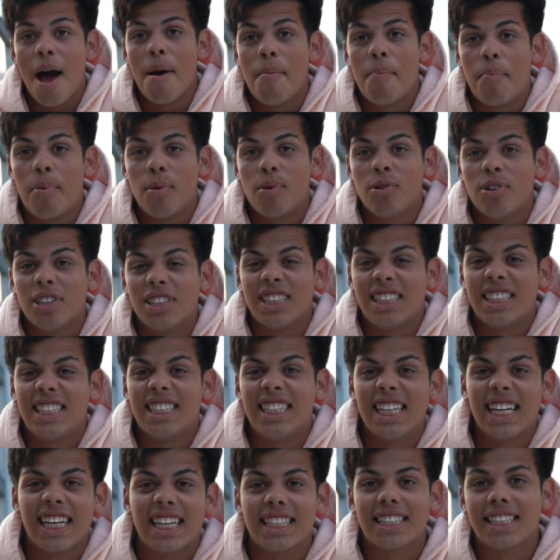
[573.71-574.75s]
way harder to get, huh?
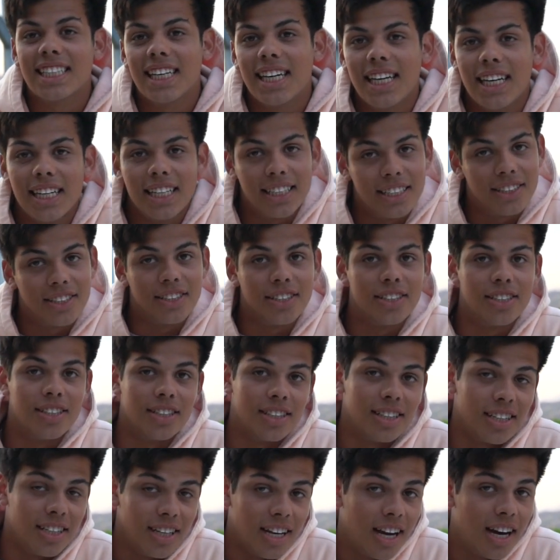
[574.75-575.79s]
6 kids to
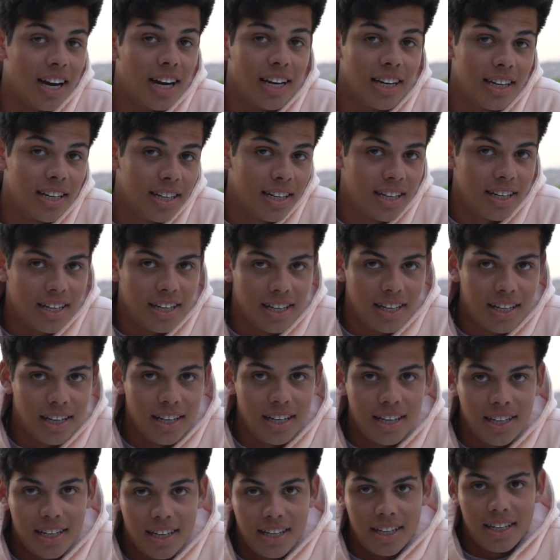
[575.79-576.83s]
the line. Look, look,
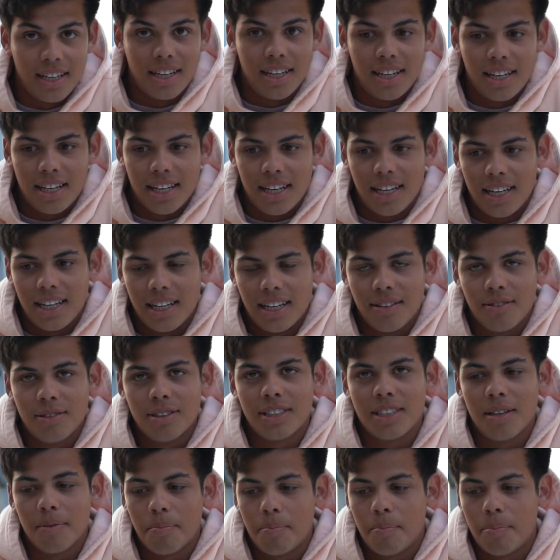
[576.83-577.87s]
look, look! Damn! It was
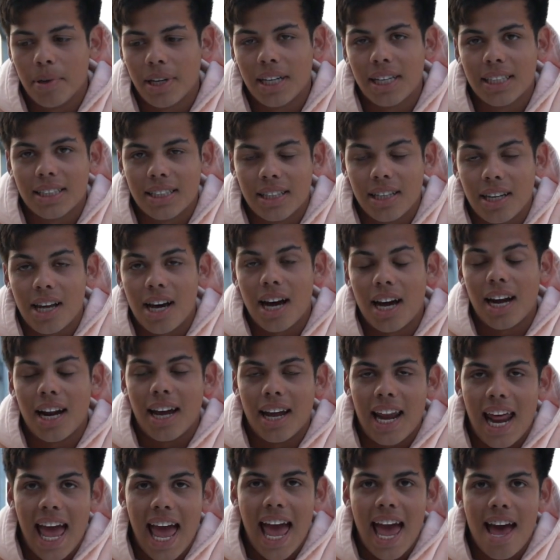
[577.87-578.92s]
the biggest line
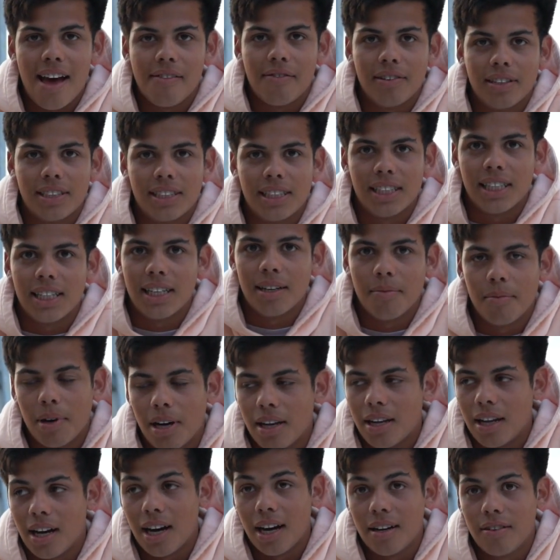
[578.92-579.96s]
I've ever seen in my
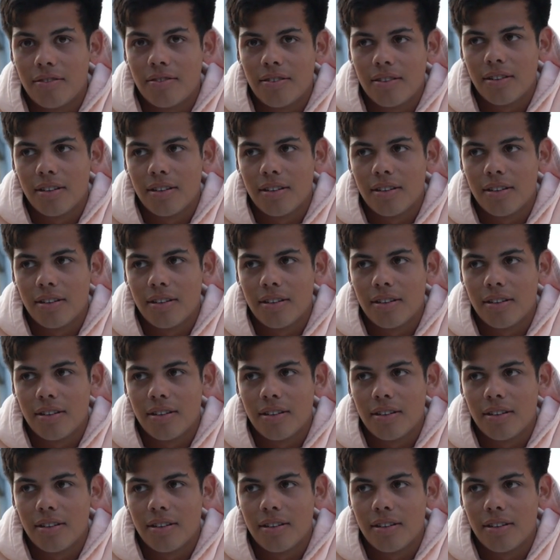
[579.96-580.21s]
life.